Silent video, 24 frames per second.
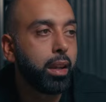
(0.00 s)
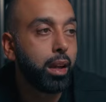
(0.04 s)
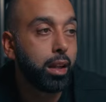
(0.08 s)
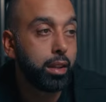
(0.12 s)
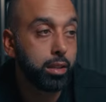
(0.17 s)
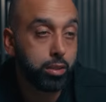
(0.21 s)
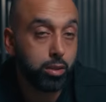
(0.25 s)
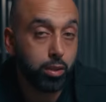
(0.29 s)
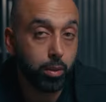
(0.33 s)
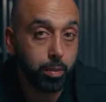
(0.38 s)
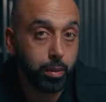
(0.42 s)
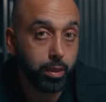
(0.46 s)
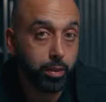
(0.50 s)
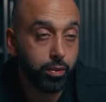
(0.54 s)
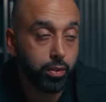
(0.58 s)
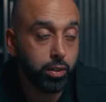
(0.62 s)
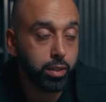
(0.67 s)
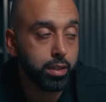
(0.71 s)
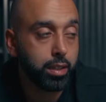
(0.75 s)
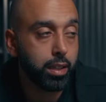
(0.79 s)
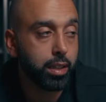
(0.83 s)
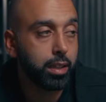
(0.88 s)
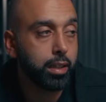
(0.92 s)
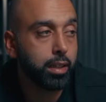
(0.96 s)
I'll stop there for
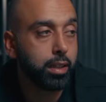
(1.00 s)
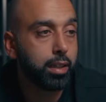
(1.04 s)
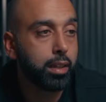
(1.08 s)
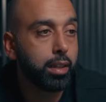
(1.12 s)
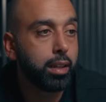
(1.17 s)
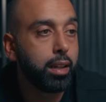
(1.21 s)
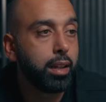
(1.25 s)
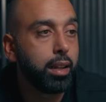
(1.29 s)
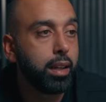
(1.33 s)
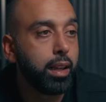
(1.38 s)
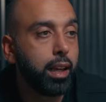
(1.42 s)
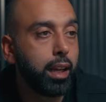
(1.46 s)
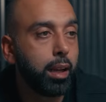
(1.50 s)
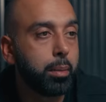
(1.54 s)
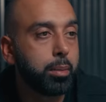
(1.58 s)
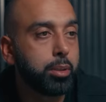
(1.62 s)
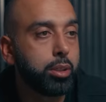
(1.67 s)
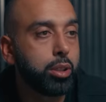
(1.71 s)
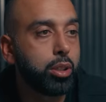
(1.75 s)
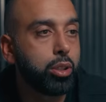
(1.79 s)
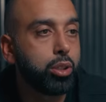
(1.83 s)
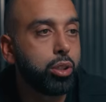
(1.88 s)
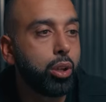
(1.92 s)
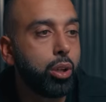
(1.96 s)
a second, and I'm just
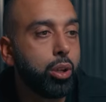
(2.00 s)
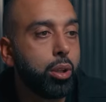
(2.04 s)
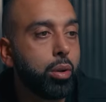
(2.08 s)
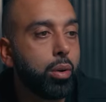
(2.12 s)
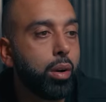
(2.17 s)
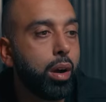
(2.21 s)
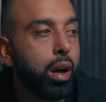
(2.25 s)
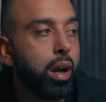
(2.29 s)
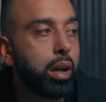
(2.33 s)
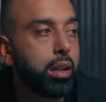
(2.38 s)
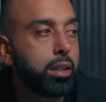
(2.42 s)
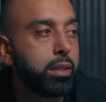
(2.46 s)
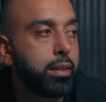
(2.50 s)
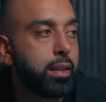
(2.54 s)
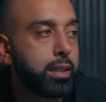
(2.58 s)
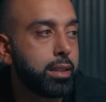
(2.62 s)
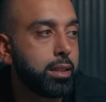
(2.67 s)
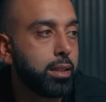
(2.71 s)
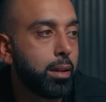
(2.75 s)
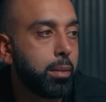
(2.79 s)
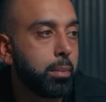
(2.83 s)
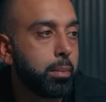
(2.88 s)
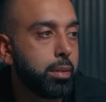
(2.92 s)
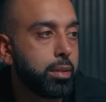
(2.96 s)
going to show you other
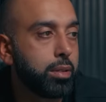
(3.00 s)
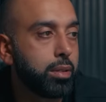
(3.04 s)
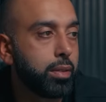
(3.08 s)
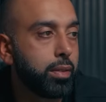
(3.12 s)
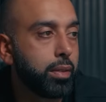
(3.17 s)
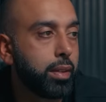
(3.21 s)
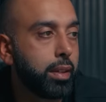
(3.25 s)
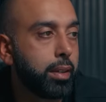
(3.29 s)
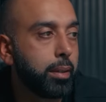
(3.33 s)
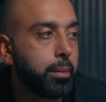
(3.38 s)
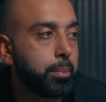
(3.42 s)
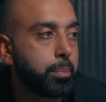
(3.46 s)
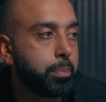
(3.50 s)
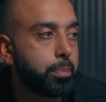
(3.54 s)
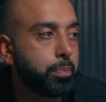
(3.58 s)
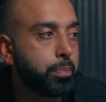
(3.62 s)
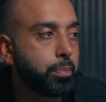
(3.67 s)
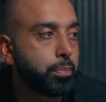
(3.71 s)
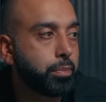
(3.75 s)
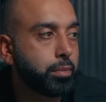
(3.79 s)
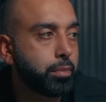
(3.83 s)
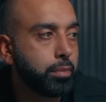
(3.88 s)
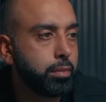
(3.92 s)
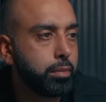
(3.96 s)
examples of that,
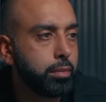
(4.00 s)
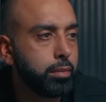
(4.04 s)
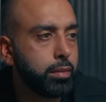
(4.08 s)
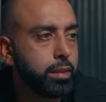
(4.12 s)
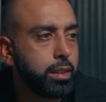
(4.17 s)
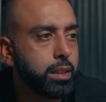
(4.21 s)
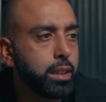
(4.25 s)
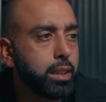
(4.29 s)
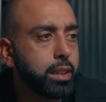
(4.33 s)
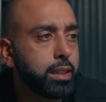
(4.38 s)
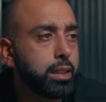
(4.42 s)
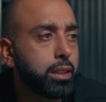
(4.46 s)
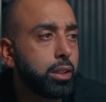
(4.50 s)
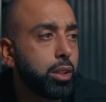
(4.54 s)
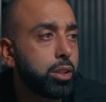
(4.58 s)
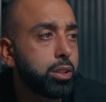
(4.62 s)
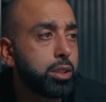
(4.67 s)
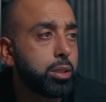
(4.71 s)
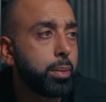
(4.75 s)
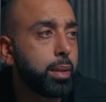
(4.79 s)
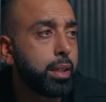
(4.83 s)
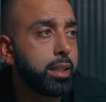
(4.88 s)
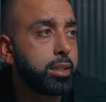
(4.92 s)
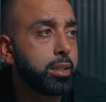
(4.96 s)
because there's
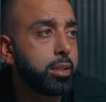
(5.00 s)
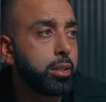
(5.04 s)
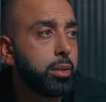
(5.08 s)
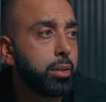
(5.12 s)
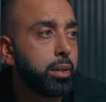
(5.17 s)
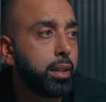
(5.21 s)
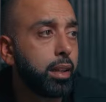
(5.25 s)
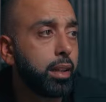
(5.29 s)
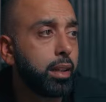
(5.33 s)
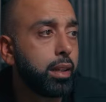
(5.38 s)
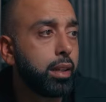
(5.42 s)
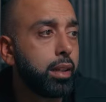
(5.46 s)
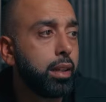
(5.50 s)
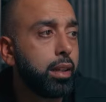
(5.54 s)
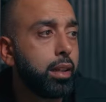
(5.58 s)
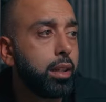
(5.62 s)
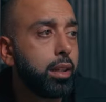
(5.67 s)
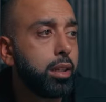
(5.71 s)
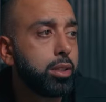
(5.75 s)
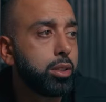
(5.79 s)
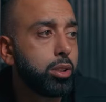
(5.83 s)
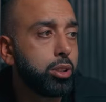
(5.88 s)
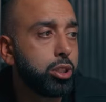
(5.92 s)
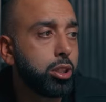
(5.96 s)
lots of ways to do that.
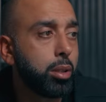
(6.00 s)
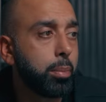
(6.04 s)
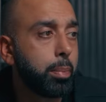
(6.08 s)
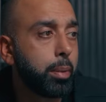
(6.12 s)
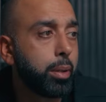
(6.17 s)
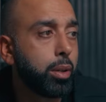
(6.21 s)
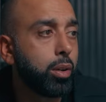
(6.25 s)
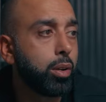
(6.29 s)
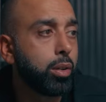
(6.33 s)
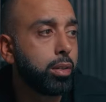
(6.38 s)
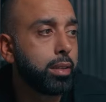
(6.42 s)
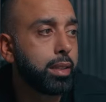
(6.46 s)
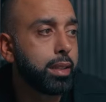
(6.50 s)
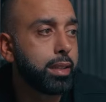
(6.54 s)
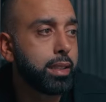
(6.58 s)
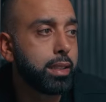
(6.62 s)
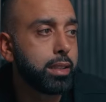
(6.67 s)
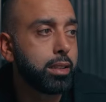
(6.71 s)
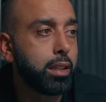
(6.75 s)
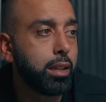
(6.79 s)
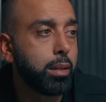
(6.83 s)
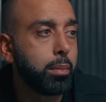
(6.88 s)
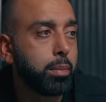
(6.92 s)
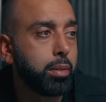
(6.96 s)
So jumping on this
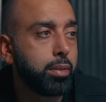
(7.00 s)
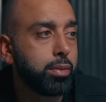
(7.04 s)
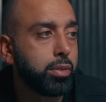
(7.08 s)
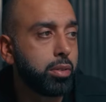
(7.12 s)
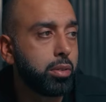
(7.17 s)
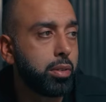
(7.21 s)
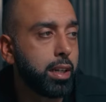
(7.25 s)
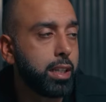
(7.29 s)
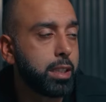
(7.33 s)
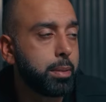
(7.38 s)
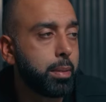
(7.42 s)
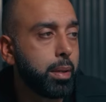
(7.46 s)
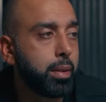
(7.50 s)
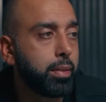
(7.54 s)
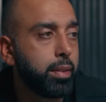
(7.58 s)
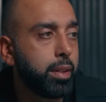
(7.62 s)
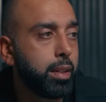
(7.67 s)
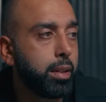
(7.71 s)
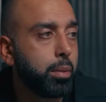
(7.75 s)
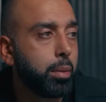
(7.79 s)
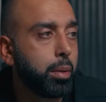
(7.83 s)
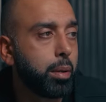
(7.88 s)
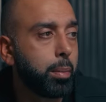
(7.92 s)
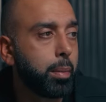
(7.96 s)
example for Grace
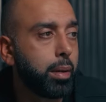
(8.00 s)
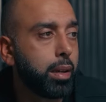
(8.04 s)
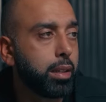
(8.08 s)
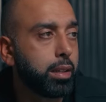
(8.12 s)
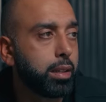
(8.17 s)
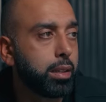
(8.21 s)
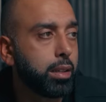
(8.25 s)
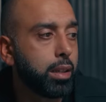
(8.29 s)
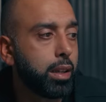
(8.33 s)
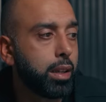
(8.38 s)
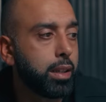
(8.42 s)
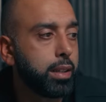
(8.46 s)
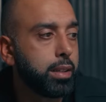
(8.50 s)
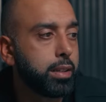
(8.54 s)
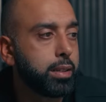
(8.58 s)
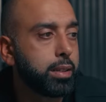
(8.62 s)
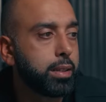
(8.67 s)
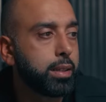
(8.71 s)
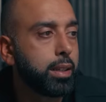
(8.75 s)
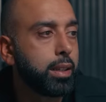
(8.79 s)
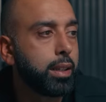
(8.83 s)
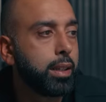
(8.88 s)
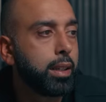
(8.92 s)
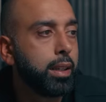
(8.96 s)
Beverly, one of my other
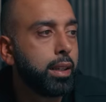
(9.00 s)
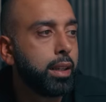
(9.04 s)
clients.